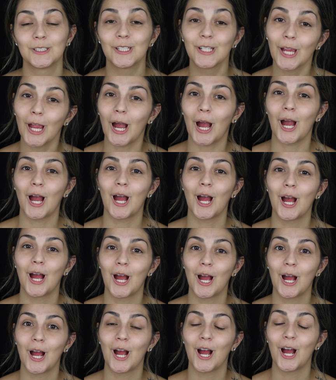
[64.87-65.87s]
Yeah,
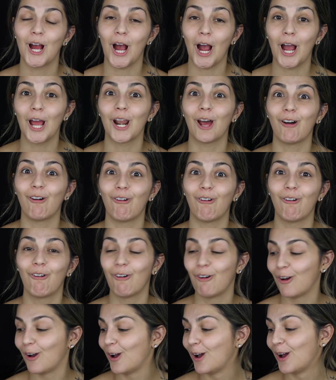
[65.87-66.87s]
I know.
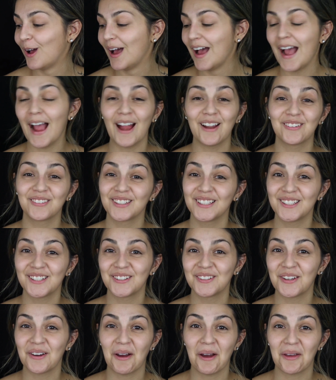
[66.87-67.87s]
I really
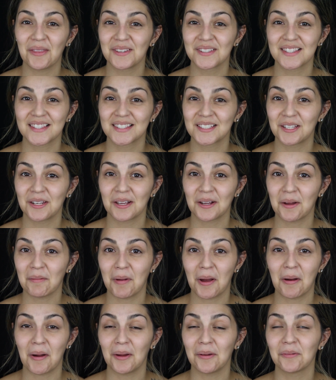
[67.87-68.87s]
don't know how this is gonna come
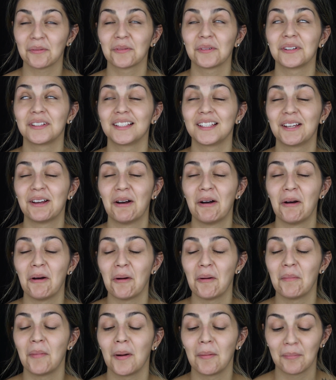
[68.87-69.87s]
out. I really
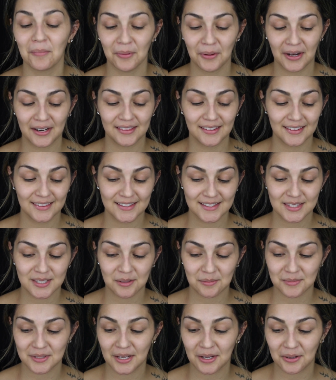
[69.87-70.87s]
hope, I'm praying that this
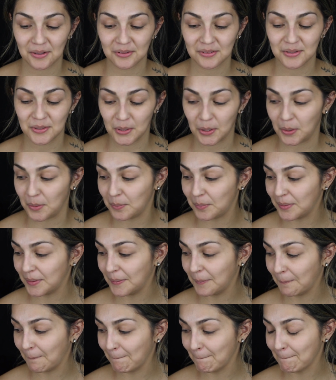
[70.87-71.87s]
comes out dope,
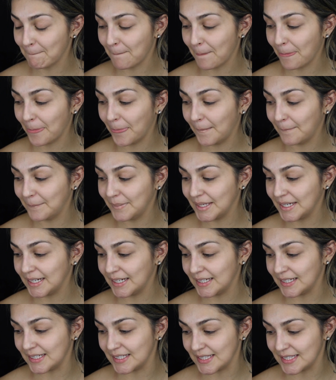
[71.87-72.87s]

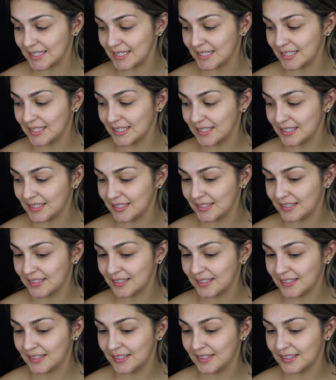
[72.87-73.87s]
because
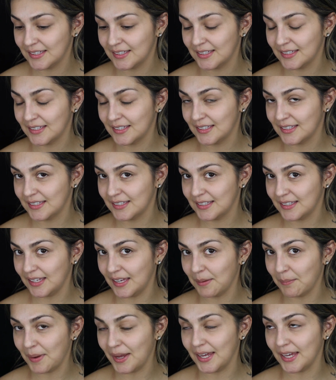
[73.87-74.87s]

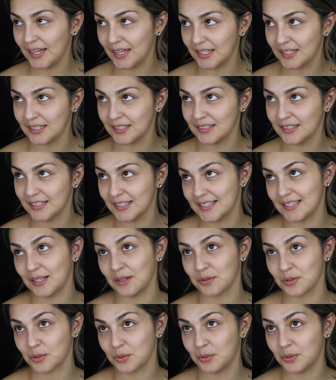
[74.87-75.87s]
in my head it
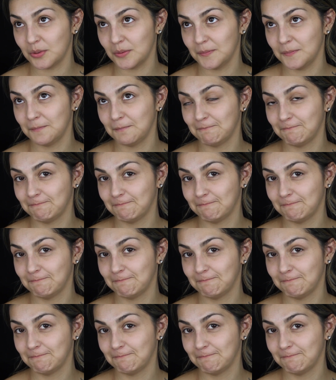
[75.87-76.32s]
sounds cool.